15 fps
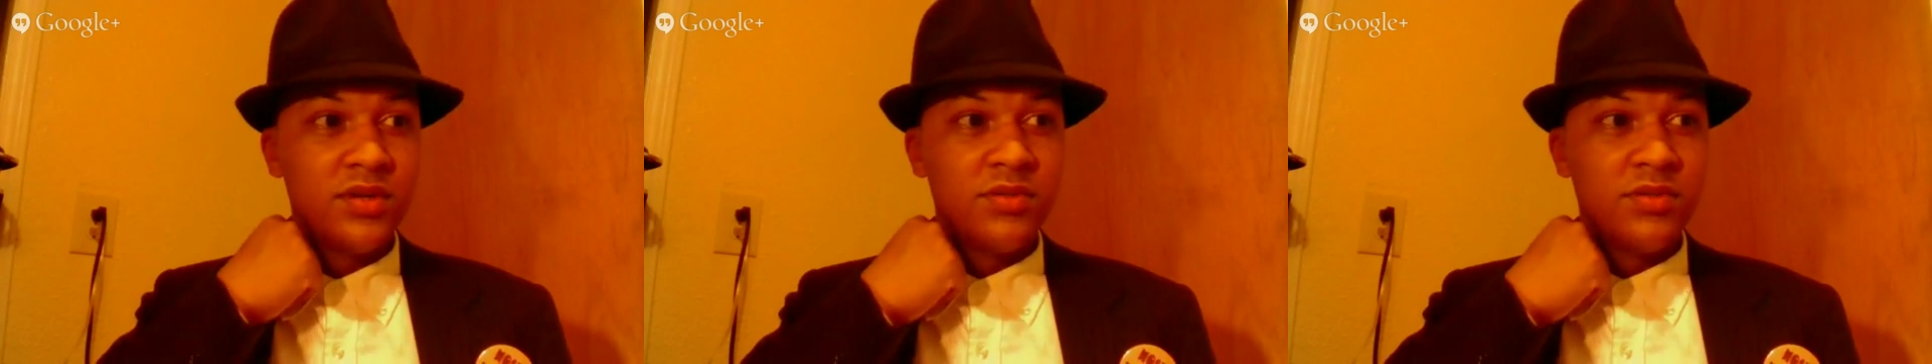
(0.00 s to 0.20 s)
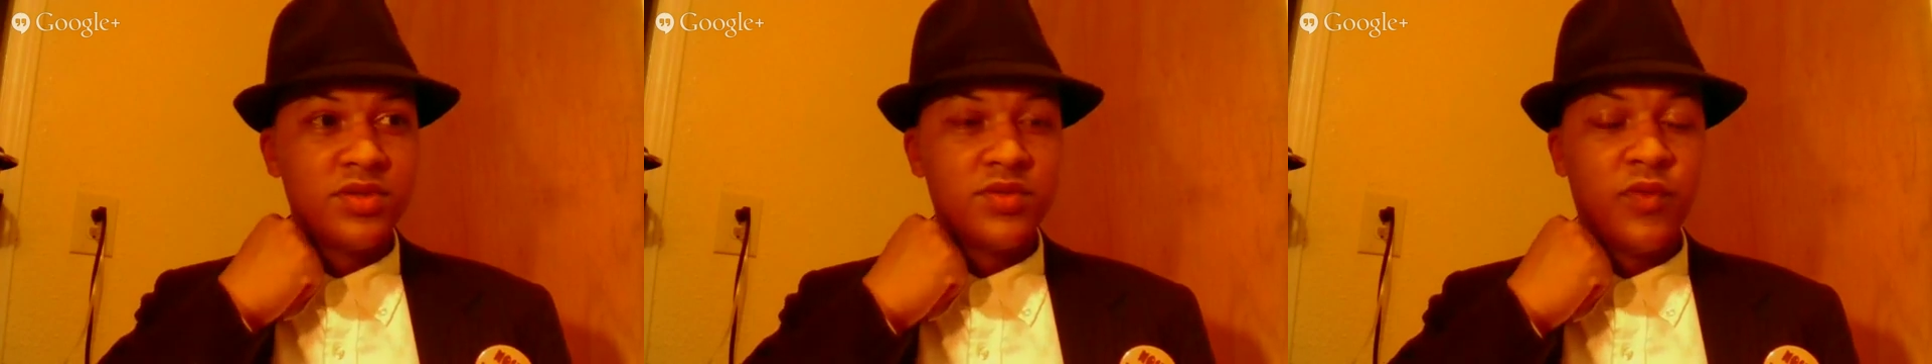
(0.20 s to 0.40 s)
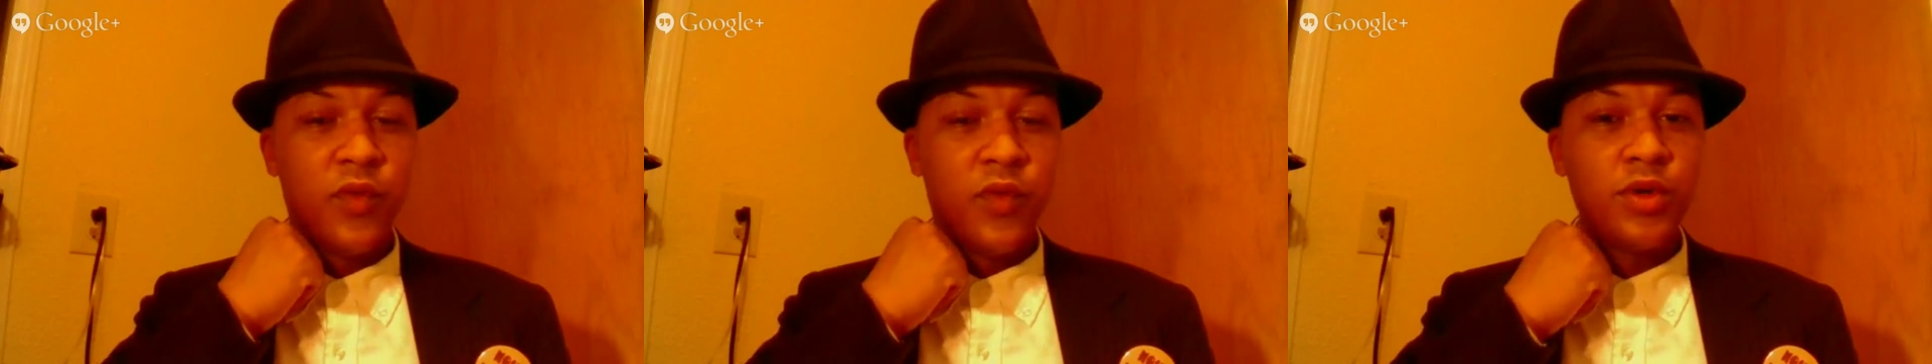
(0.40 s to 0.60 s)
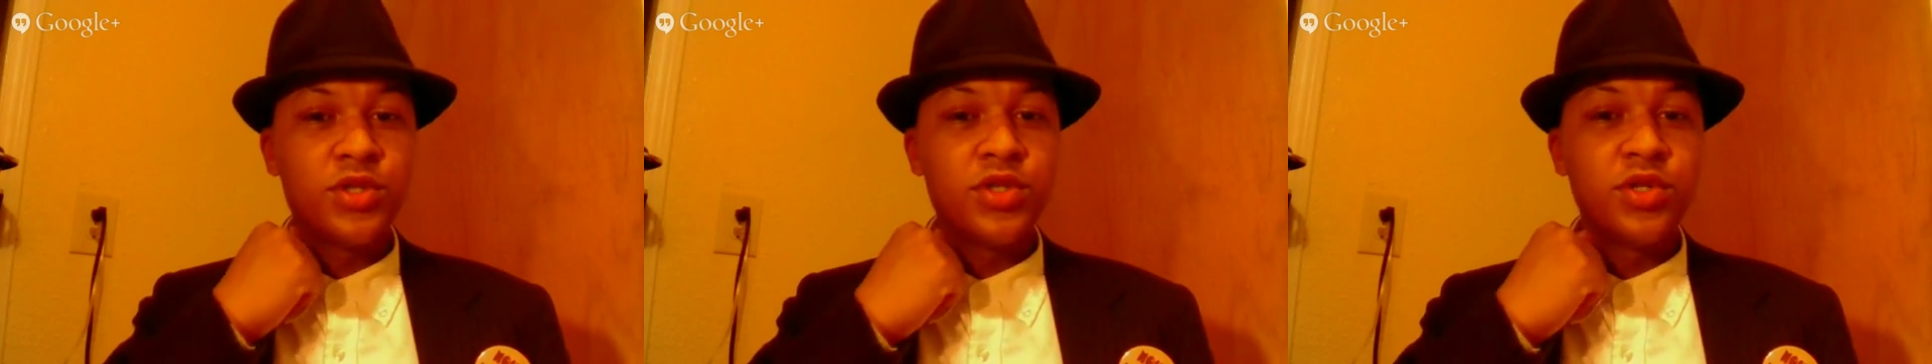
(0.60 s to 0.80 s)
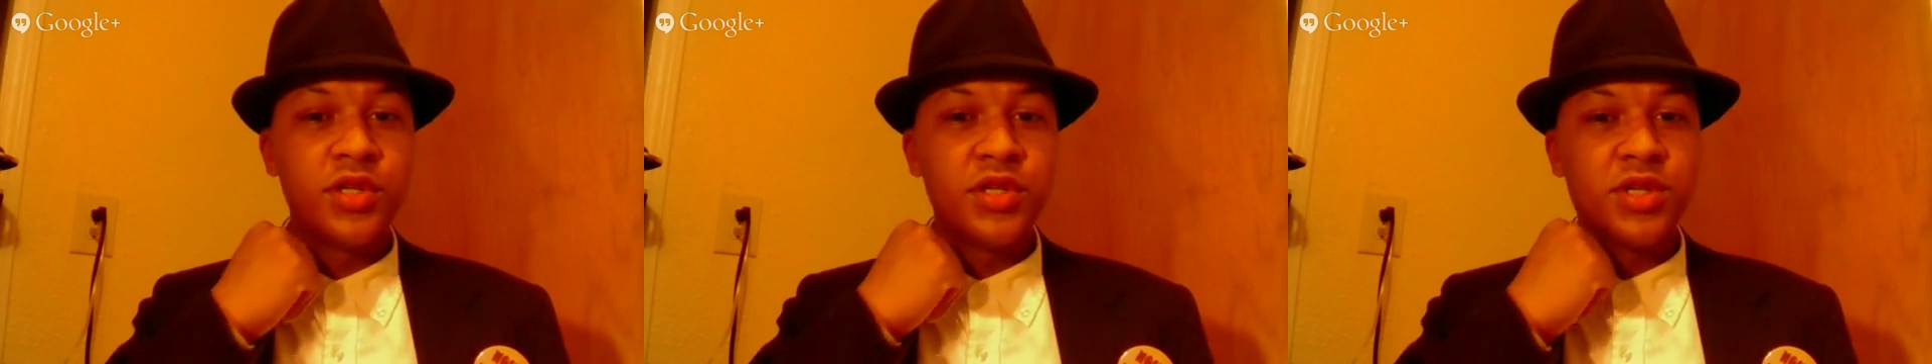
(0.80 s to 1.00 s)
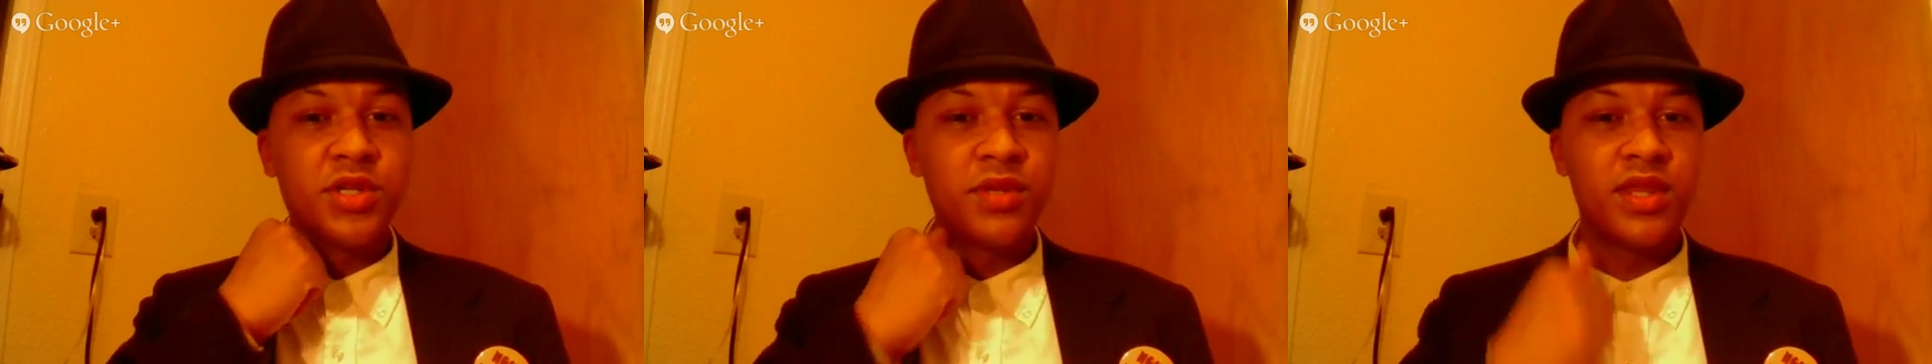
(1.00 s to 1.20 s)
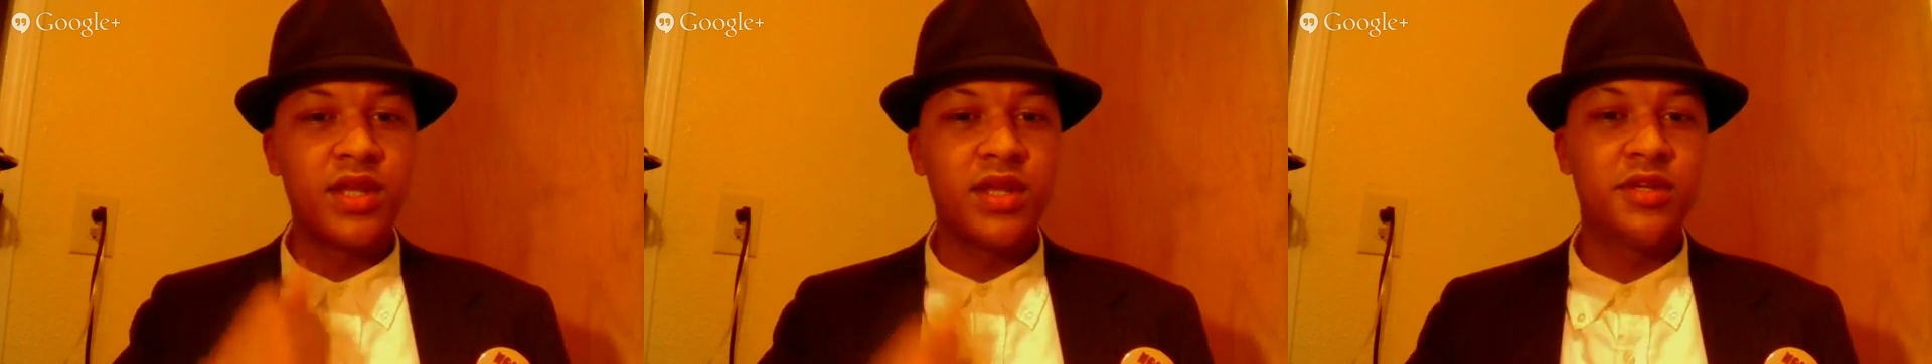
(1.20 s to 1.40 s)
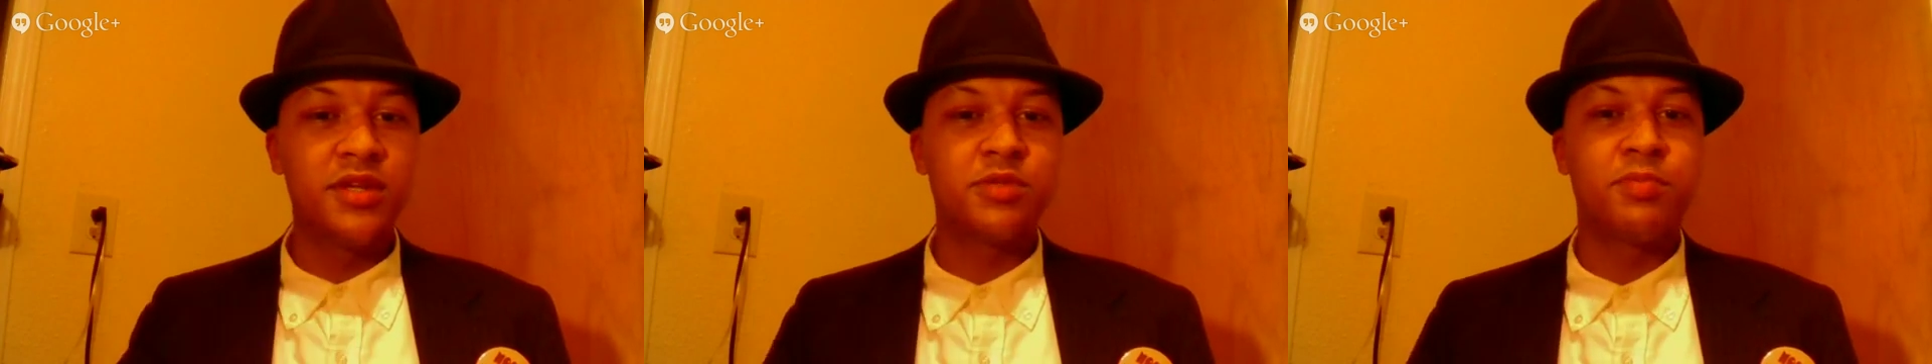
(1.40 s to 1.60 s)
Fortunately, something that is
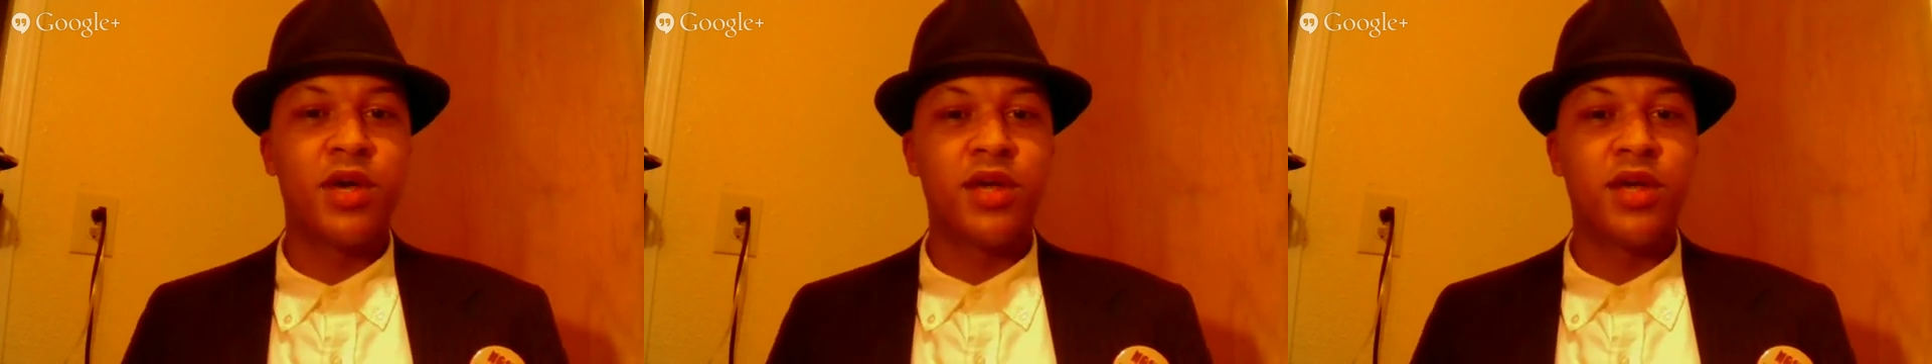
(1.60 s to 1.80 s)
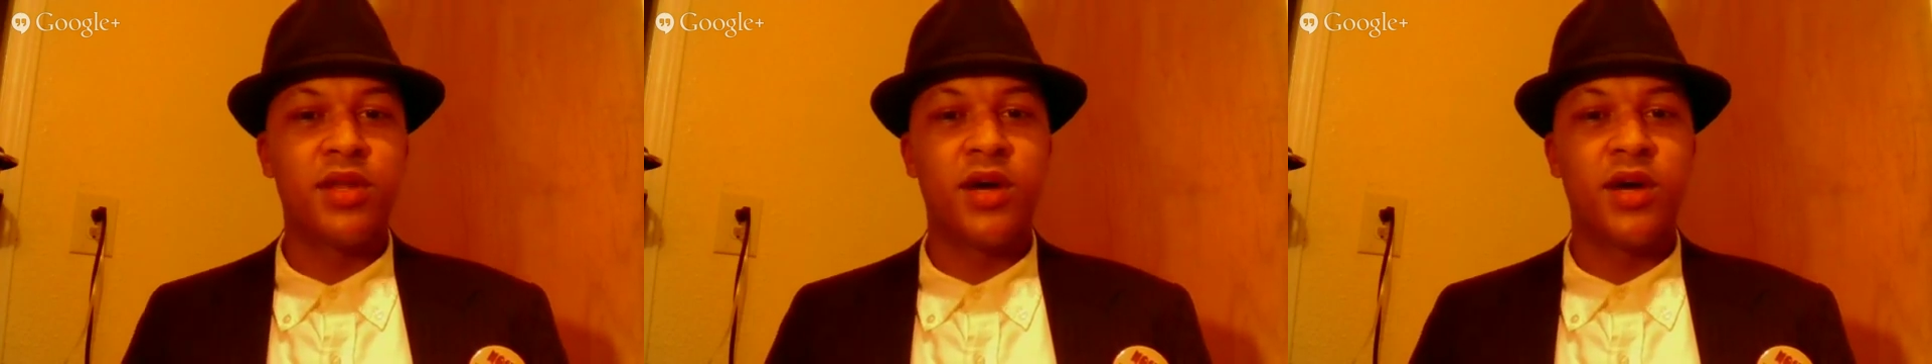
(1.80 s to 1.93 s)
spot on is